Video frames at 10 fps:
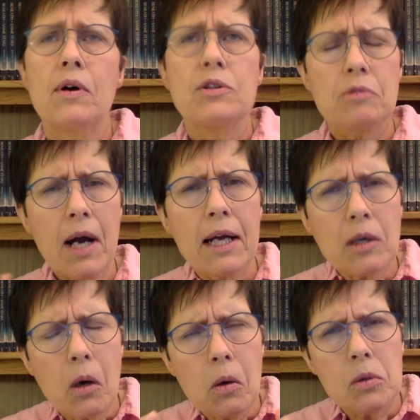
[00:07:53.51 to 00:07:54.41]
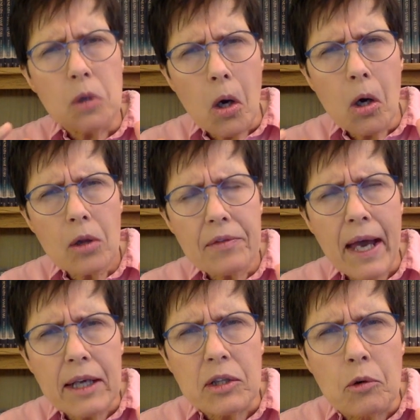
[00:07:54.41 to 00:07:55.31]
"Try to hold all
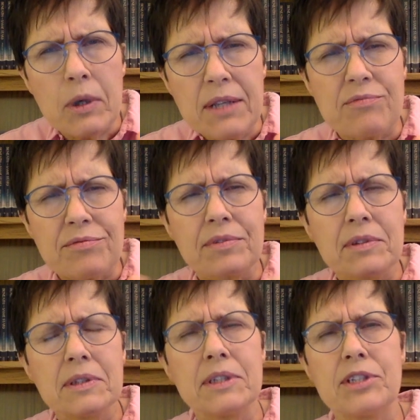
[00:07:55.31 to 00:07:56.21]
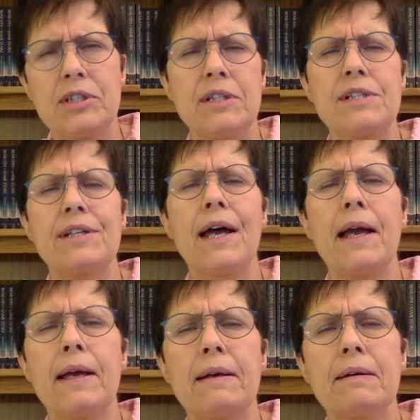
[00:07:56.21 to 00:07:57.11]
that grief," she'd
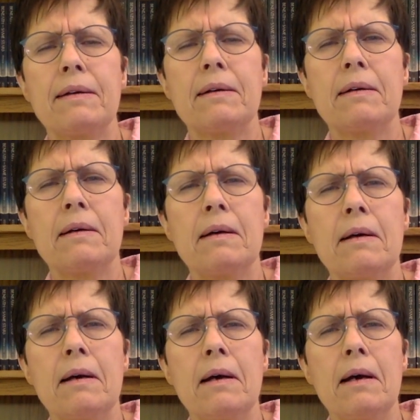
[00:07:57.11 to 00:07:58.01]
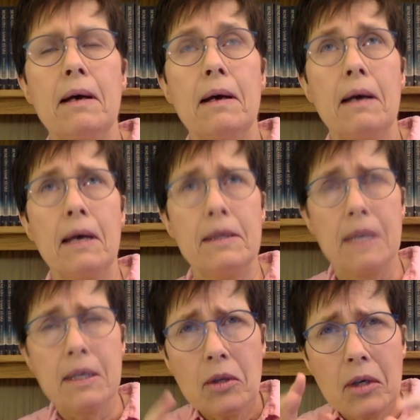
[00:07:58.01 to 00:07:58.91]
say, "and
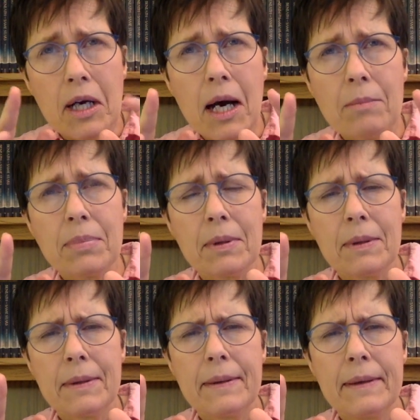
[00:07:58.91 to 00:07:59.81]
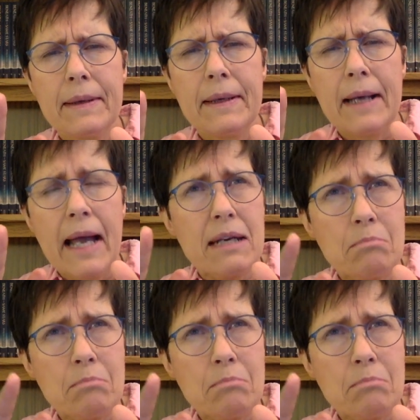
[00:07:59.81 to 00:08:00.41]
then look up and